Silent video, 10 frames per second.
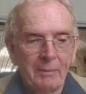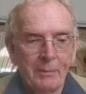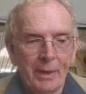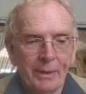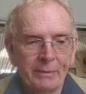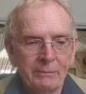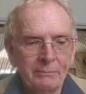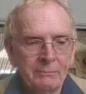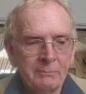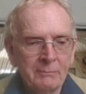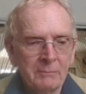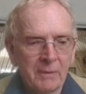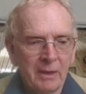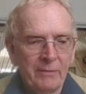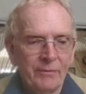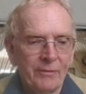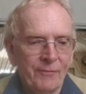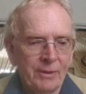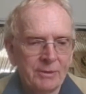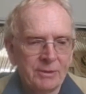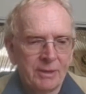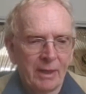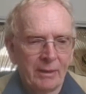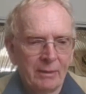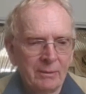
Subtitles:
man, even if he is dead.